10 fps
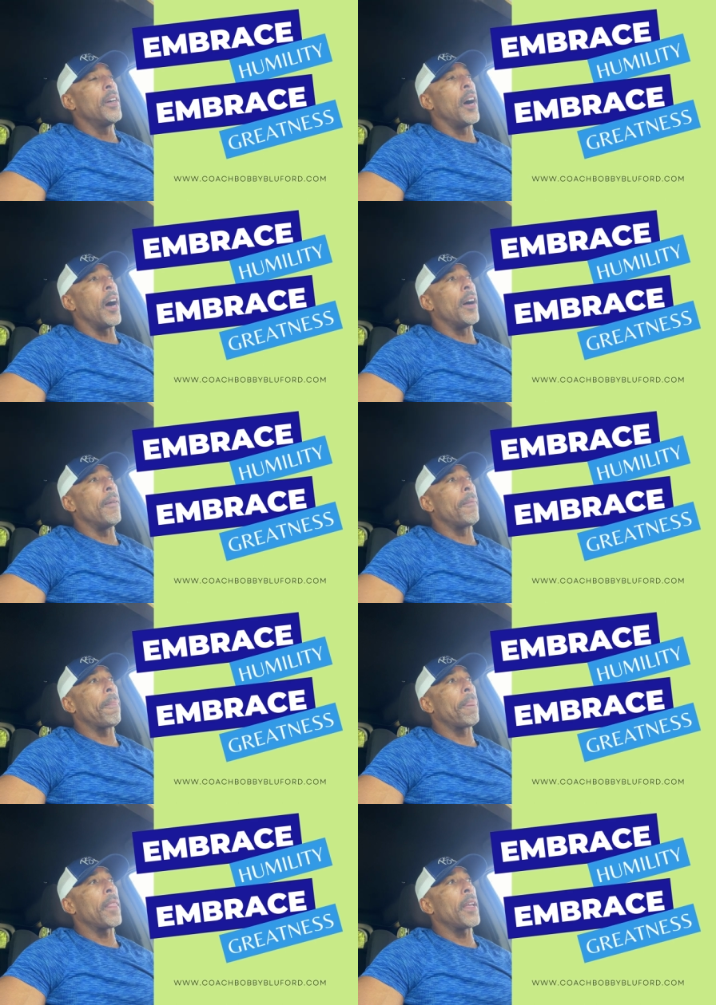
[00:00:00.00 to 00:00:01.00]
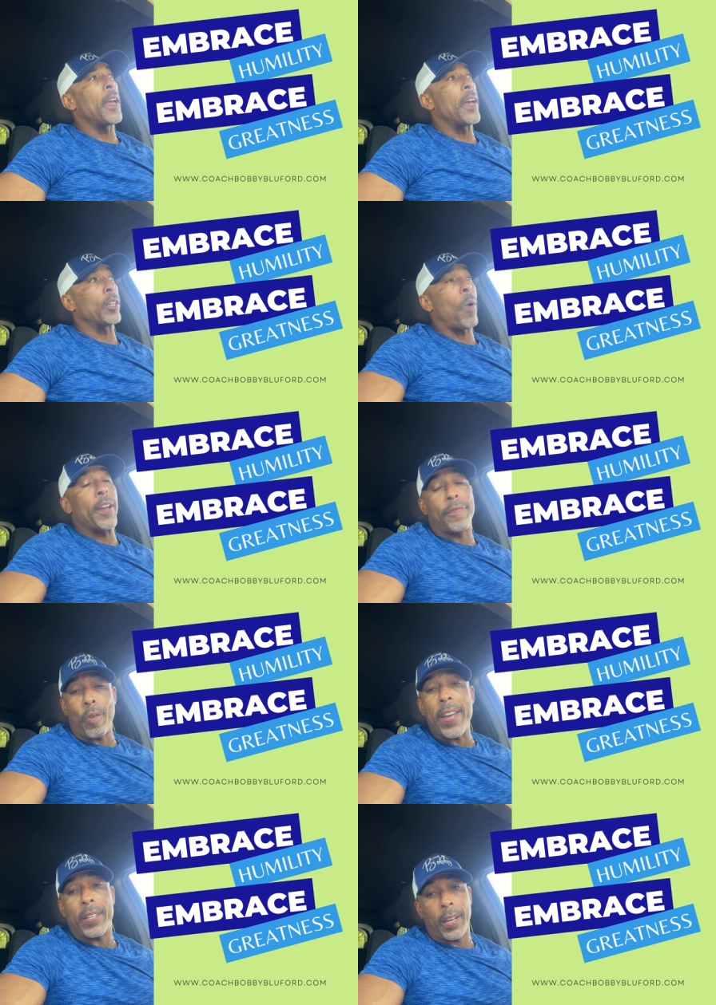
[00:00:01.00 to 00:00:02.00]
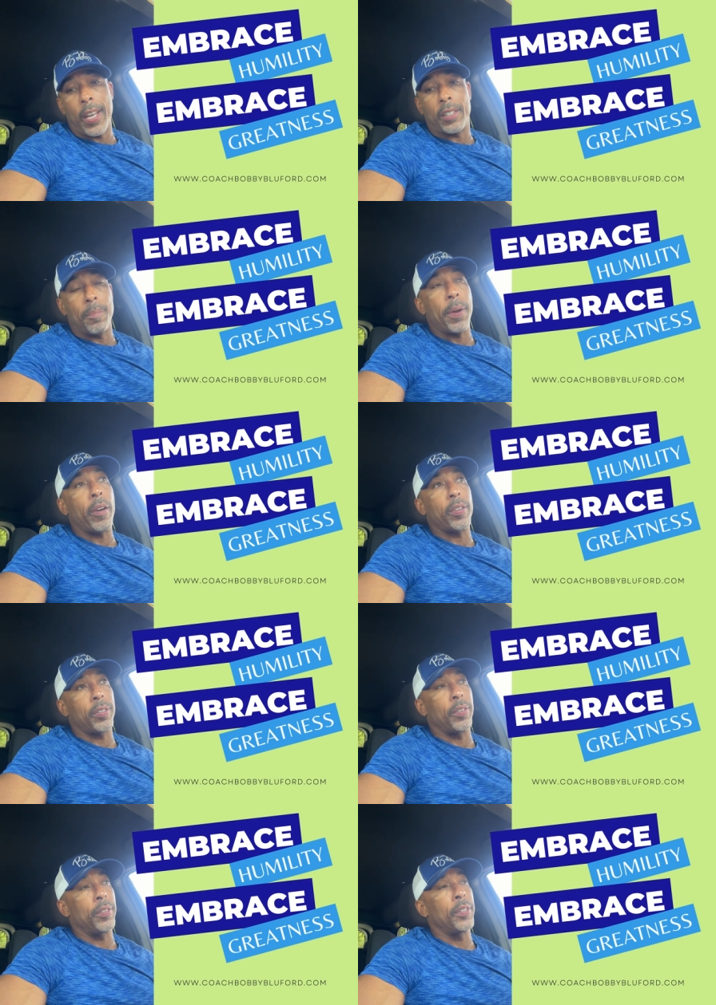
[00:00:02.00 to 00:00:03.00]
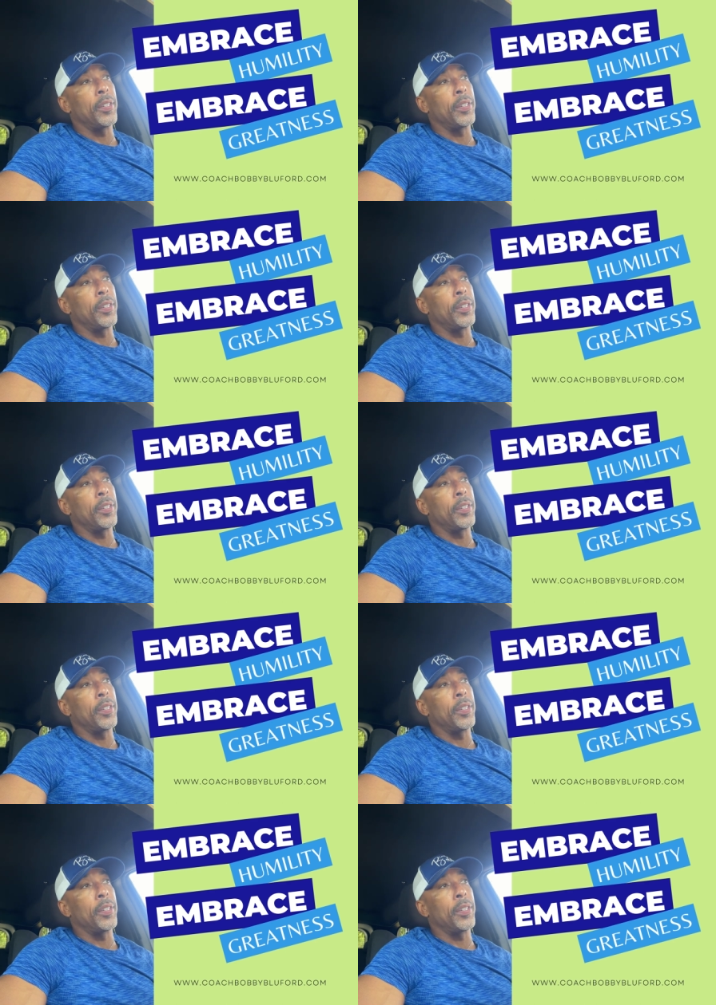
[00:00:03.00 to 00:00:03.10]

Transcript: Um, and quite frankly, it's embarrassing.